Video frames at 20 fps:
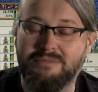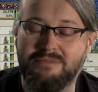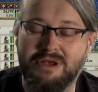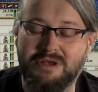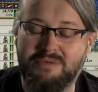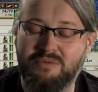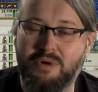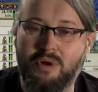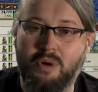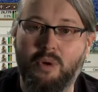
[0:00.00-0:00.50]

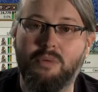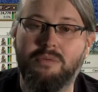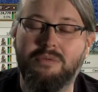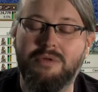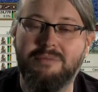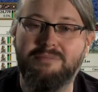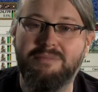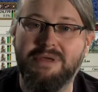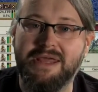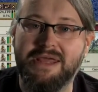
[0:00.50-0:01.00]
It will
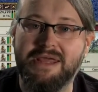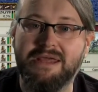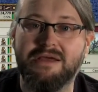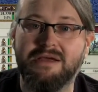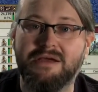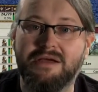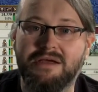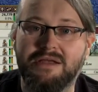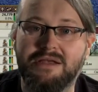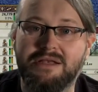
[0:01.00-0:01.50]
only be
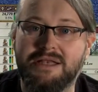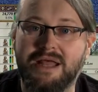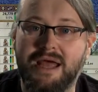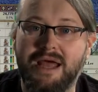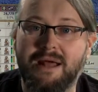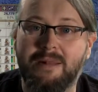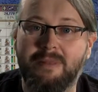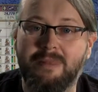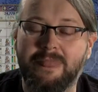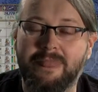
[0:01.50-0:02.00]

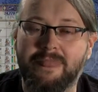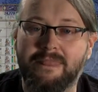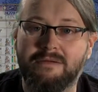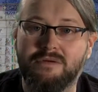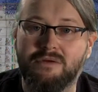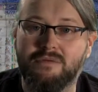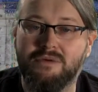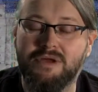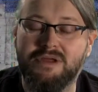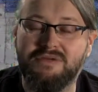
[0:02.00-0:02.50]
the
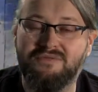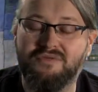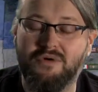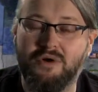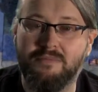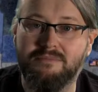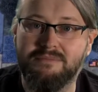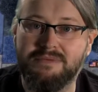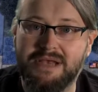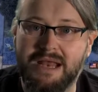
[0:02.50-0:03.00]

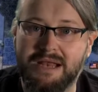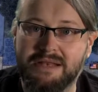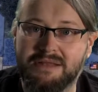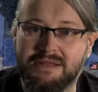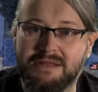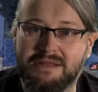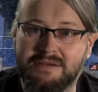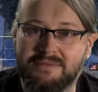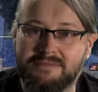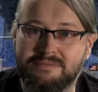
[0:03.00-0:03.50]
reform that
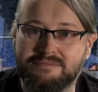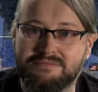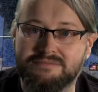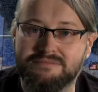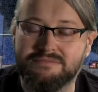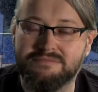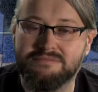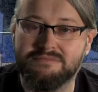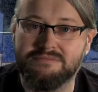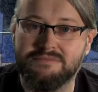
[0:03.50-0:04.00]

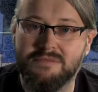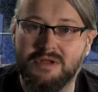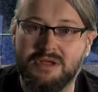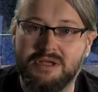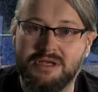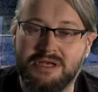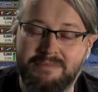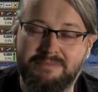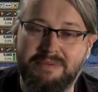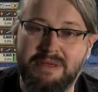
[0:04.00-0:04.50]

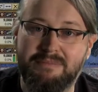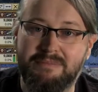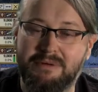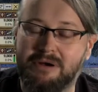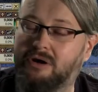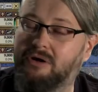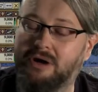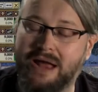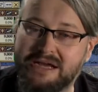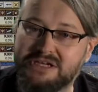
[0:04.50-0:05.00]
the
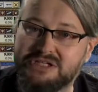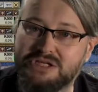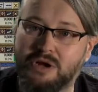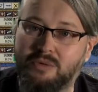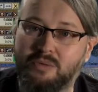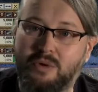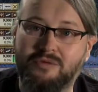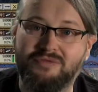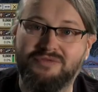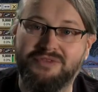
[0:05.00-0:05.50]
people are
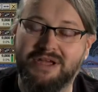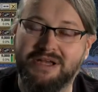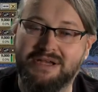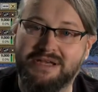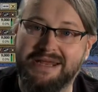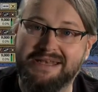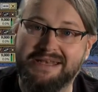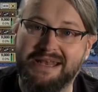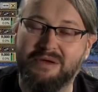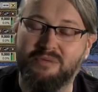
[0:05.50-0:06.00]
actually
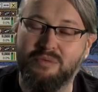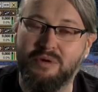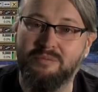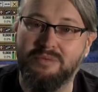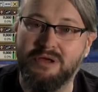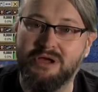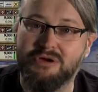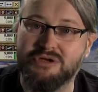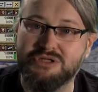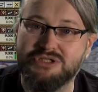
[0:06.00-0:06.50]
wanting that they will
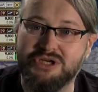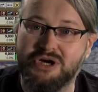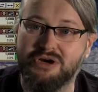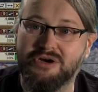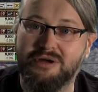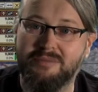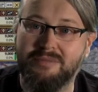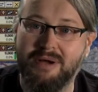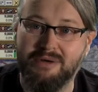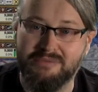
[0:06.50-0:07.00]
be
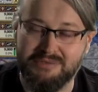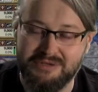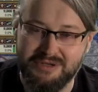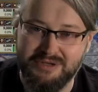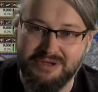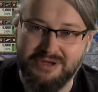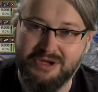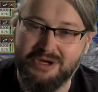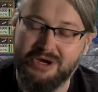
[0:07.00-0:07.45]
concerned about.